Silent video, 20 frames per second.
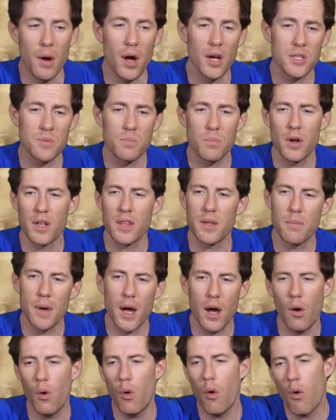I spread them
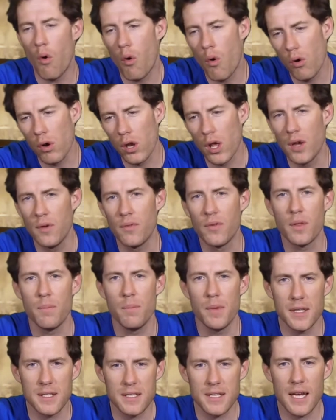out all over the
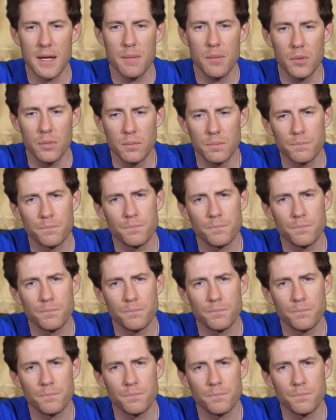mid-table,